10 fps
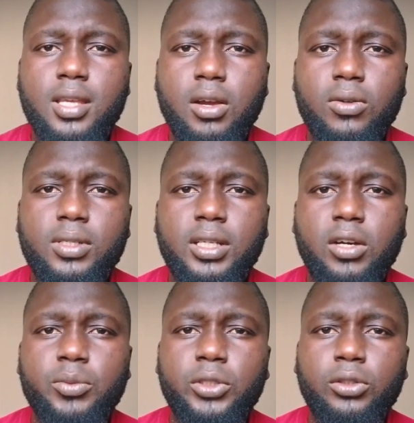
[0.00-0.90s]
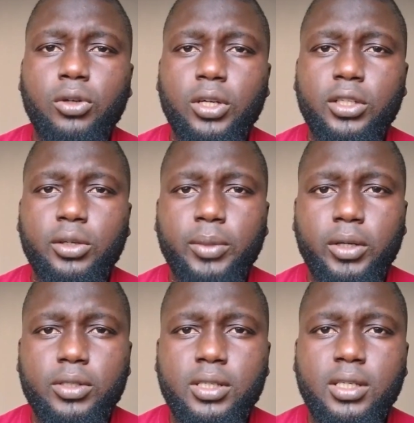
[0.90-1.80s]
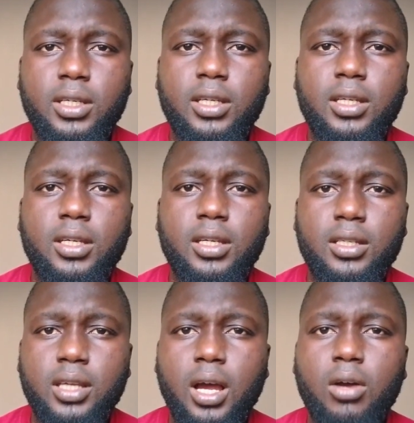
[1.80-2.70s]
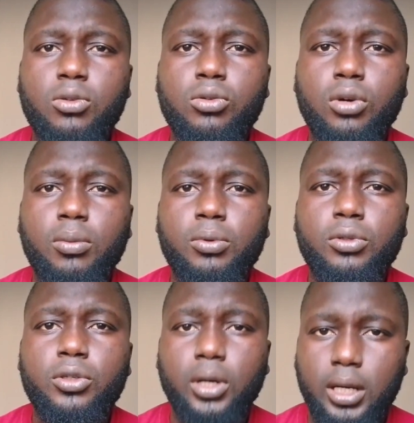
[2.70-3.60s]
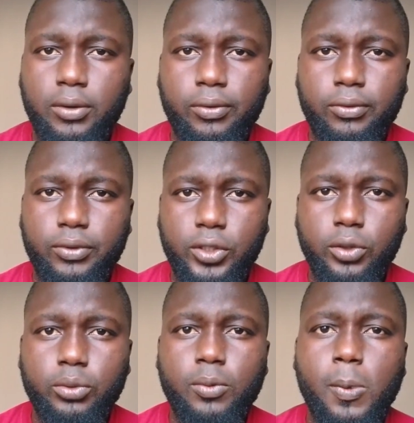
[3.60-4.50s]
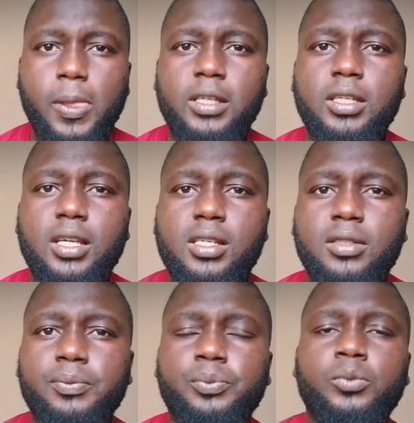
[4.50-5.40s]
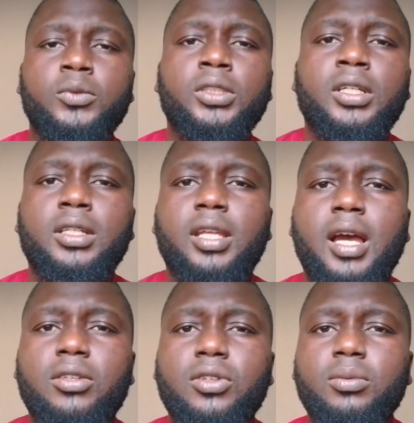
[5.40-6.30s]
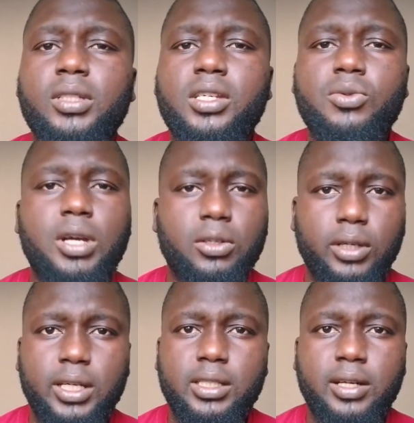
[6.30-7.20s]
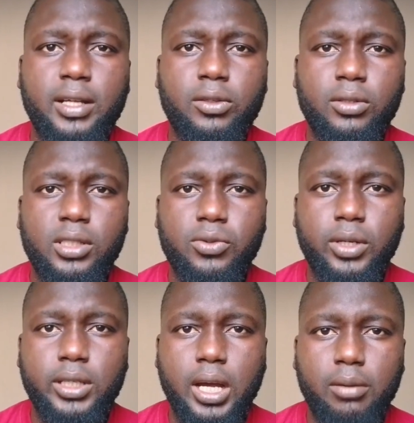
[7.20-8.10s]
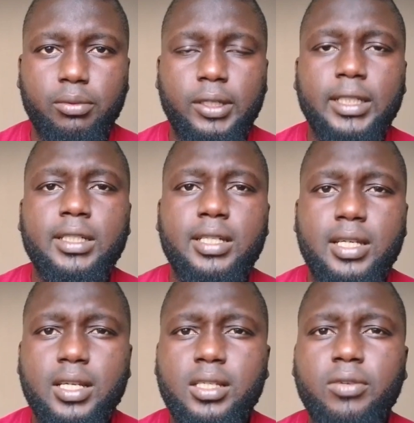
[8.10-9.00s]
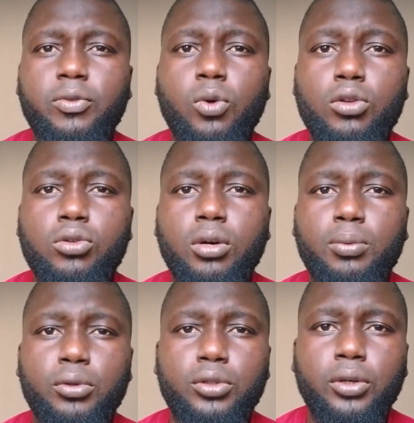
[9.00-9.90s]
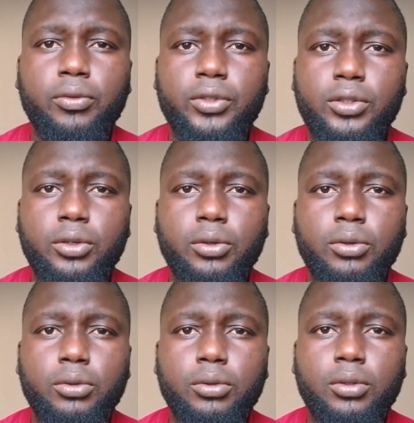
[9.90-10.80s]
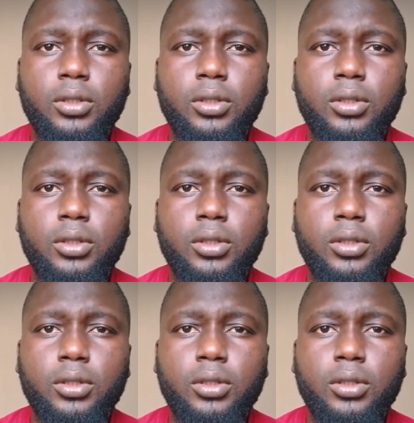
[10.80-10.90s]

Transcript: second thing I'll be talking about is how to upload your video. Yes, there are some things we are not getting right on this Red app. Yes, if you want to upload your video,